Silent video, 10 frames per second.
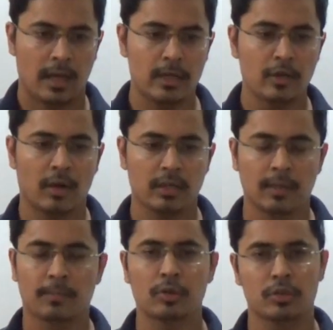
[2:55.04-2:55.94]
and you are
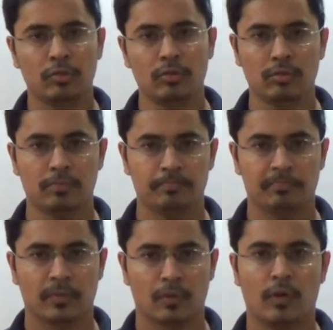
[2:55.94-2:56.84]
supposed to
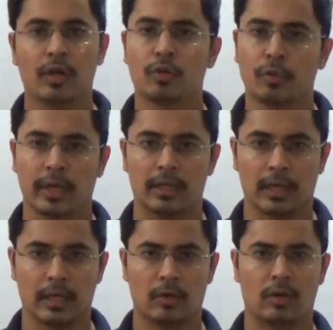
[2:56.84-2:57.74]
work
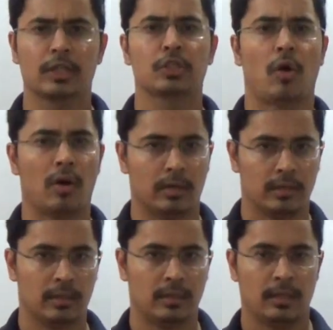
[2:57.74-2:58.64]
together on a song
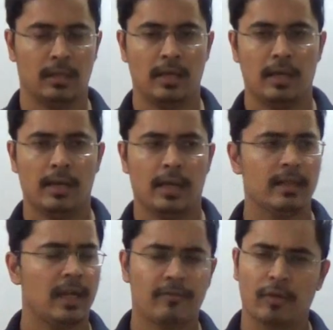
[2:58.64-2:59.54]

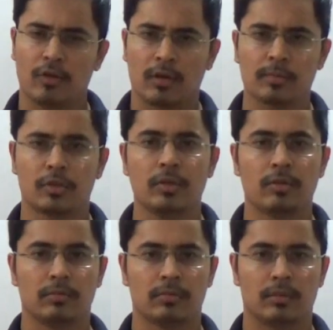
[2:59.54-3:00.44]
and that fellow comes to
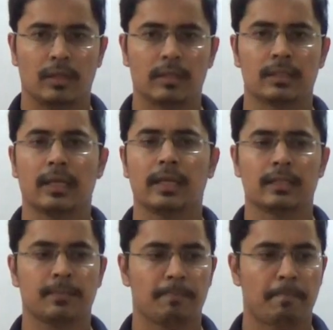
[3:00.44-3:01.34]
you and
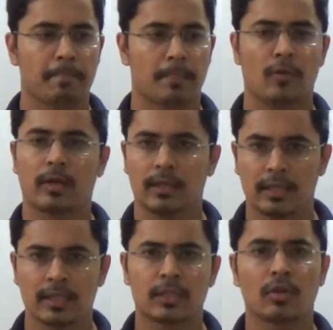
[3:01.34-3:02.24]
says, okay,
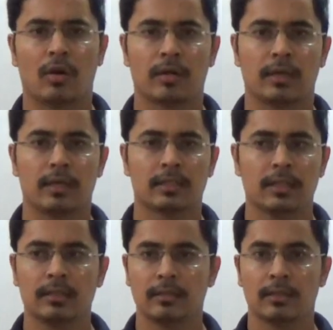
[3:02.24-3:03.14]
this song is
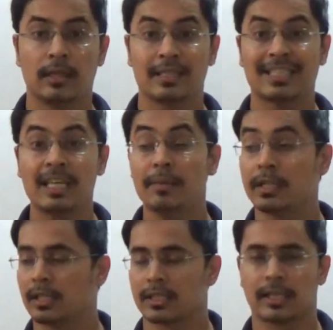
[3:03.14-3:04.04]
in C major